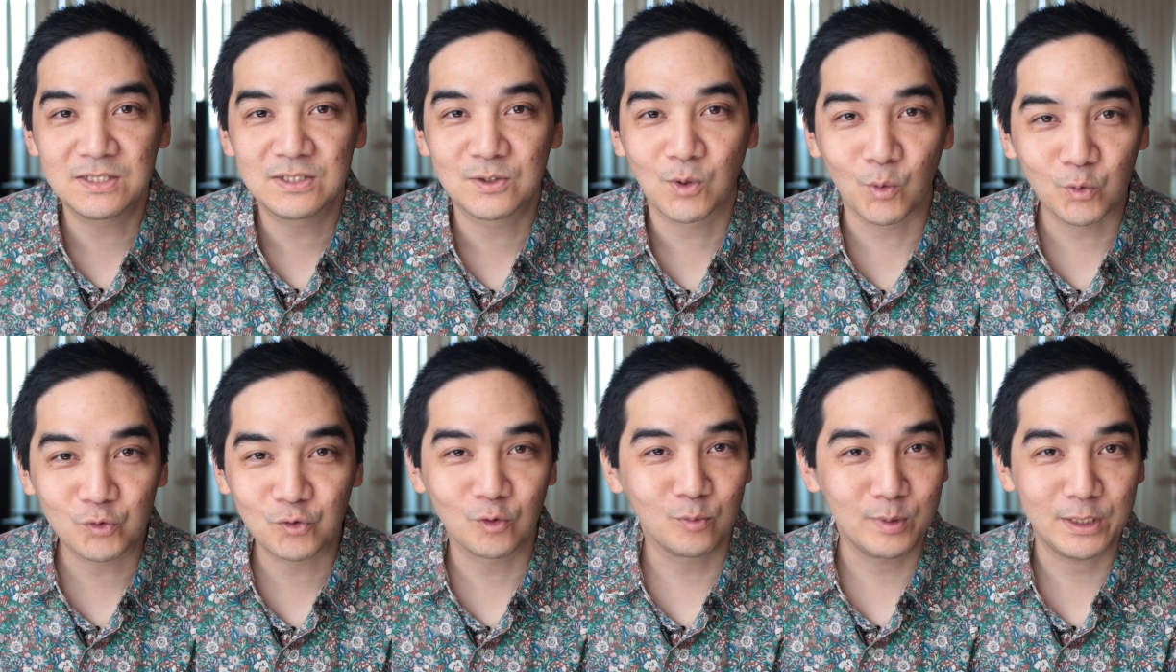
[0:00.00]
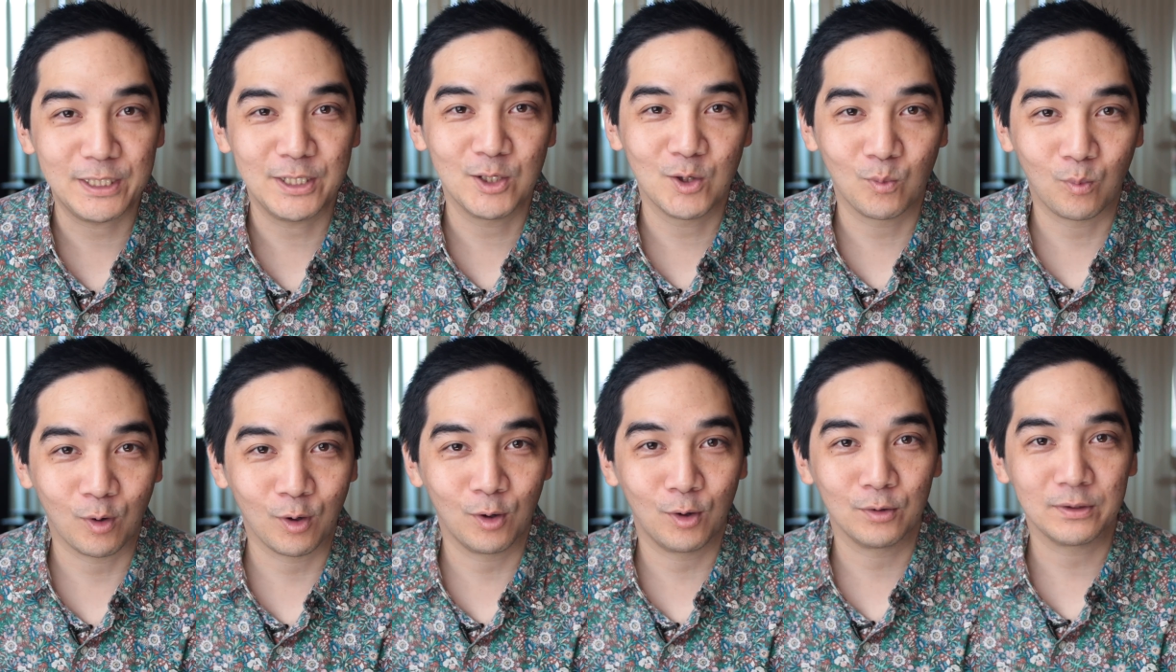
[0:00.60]
social media
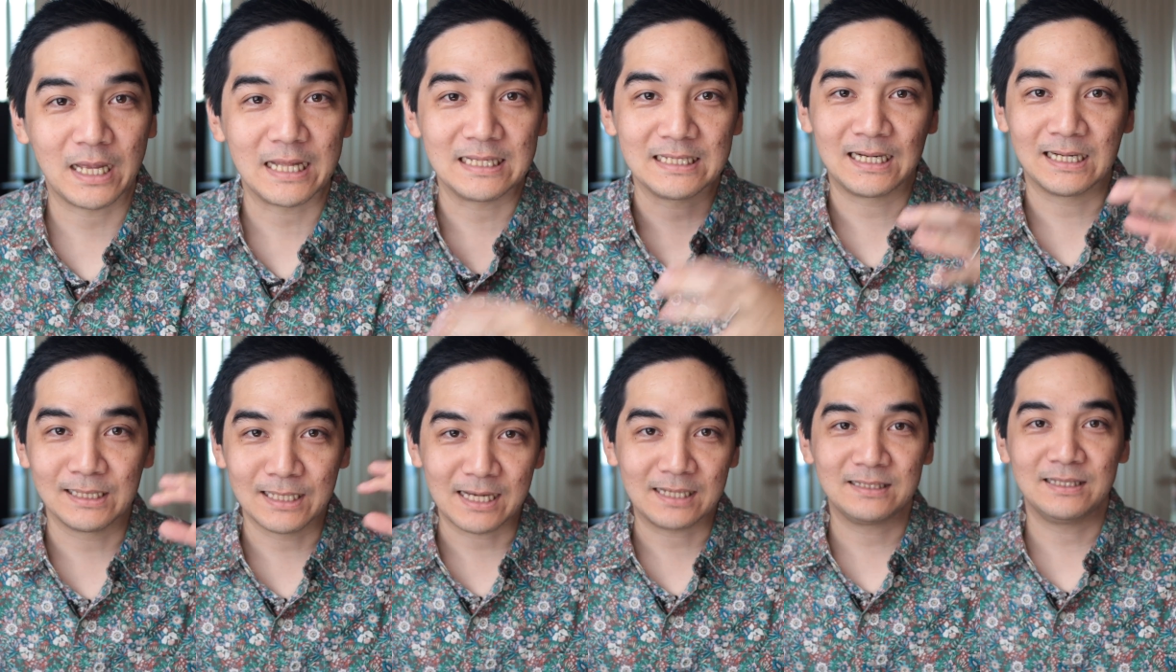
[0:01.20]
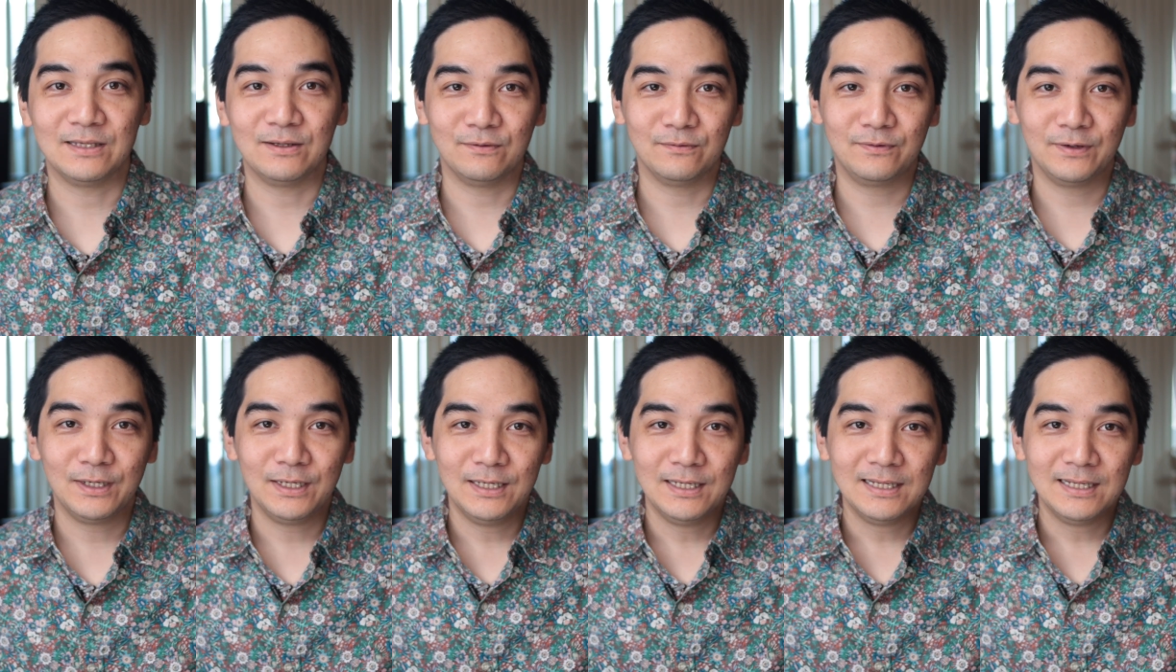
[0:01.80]
world and collective